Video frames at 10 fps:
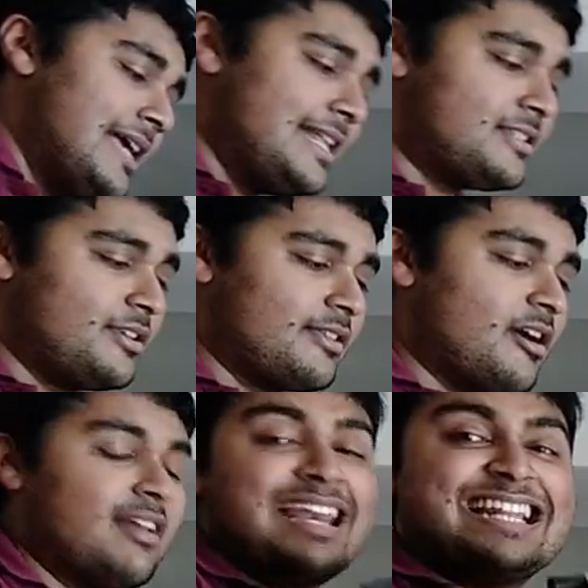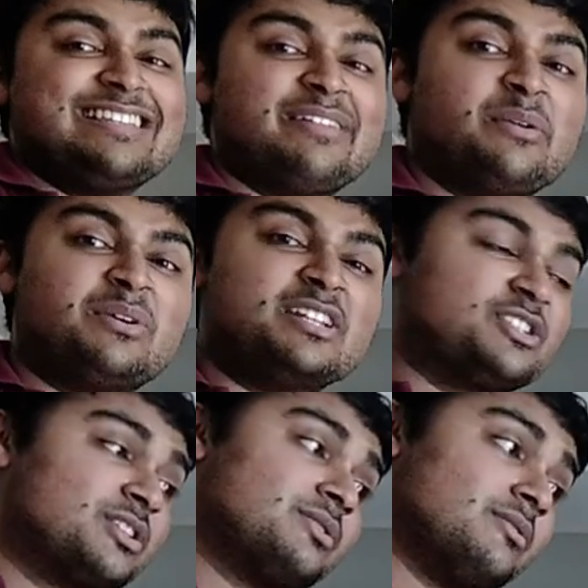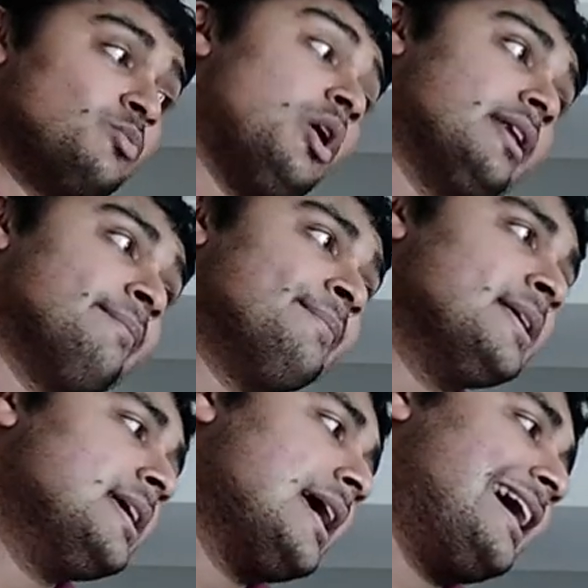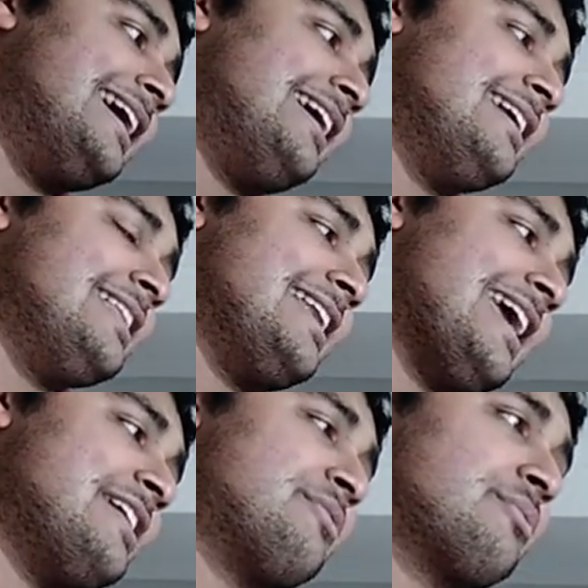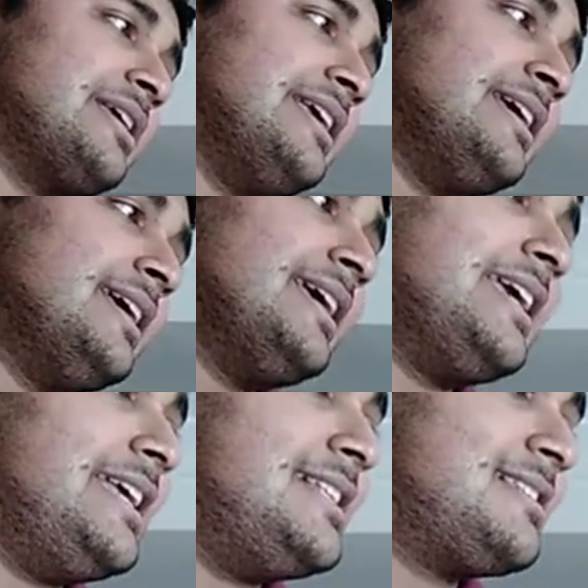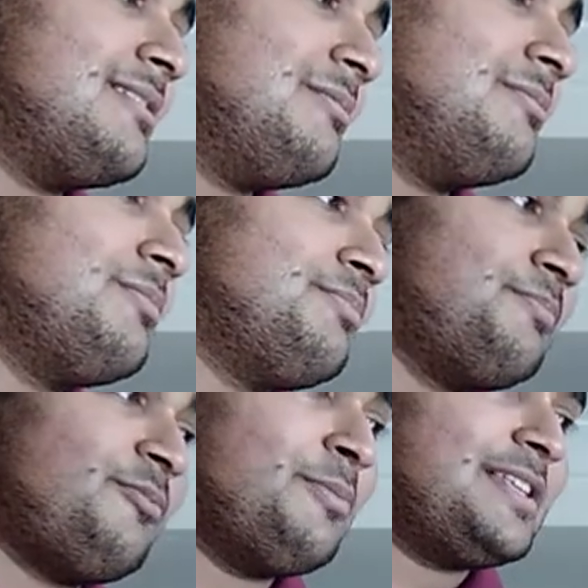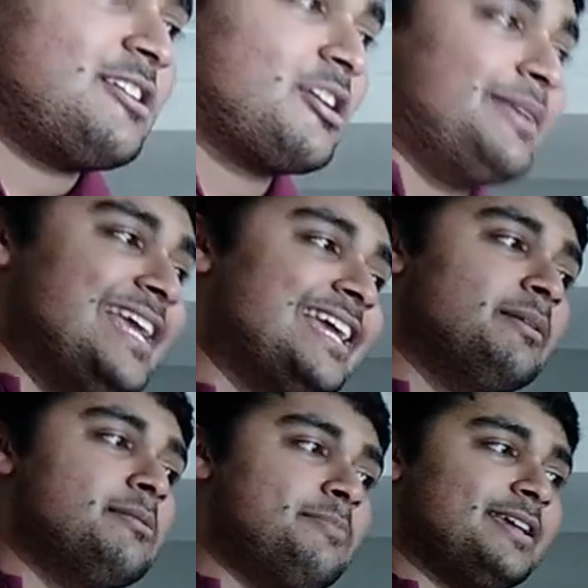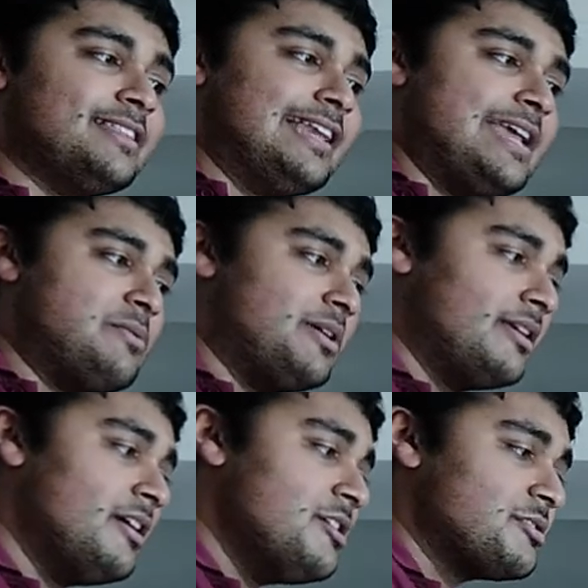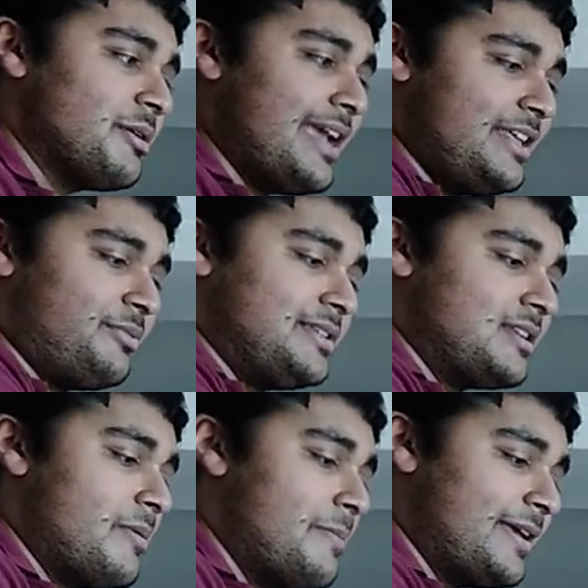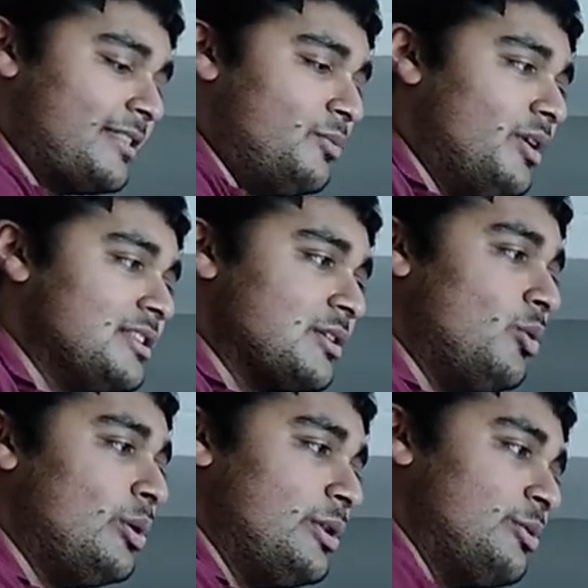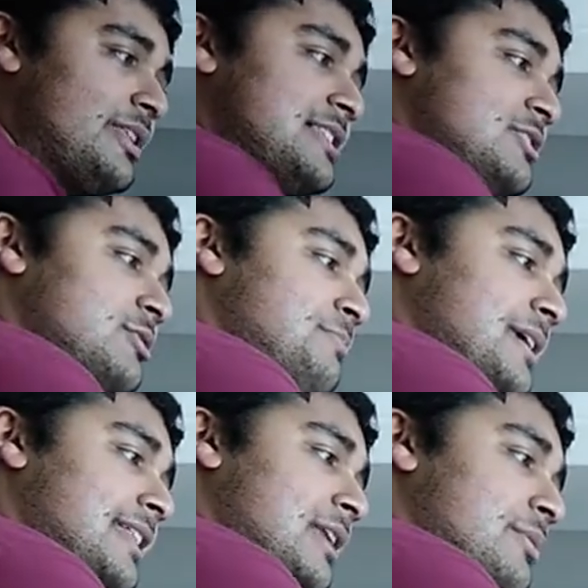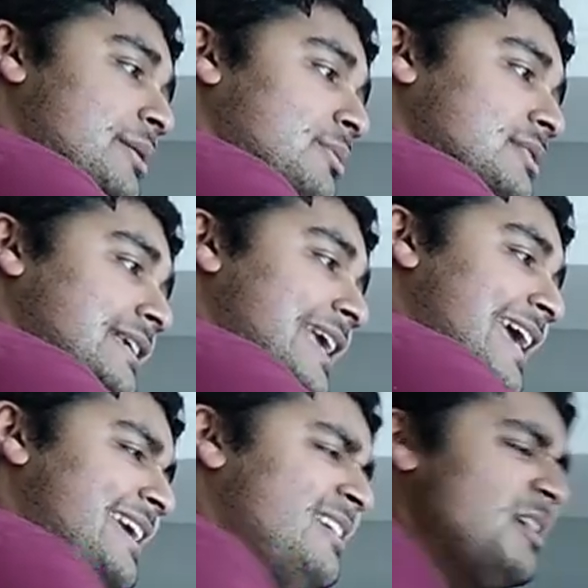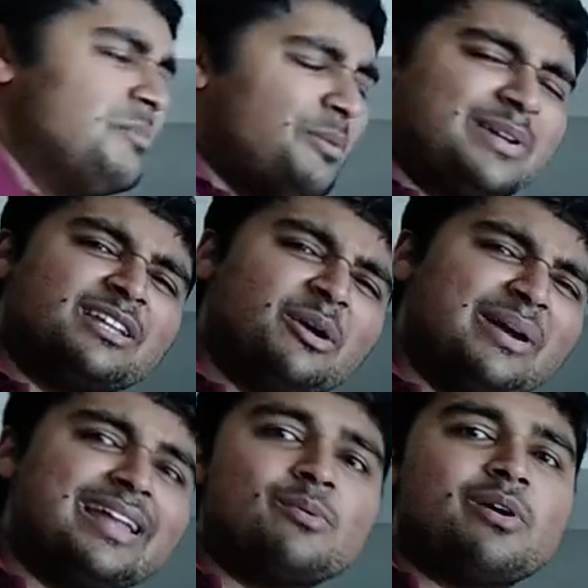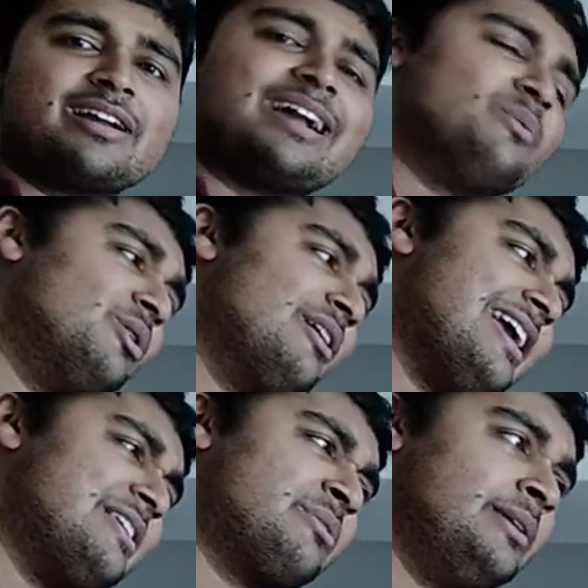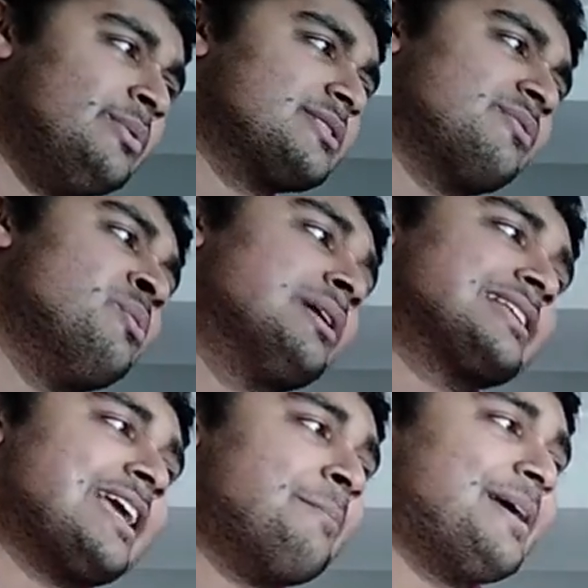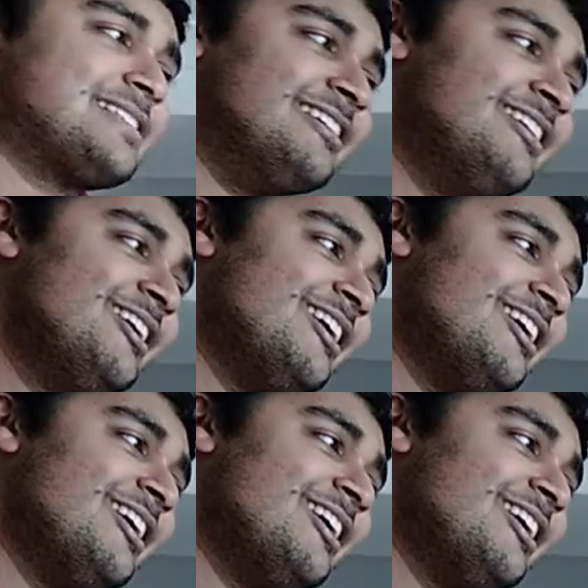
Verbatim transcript: And so the cardinality of A1 is just 1. And then A3 is, from this argument here, going to be bigger than A1. So A3 is going to be bigger than 1. So all in all, this is just bigger than or equal to K. But we could go ahead and work out what A3 was if we wanted to get a better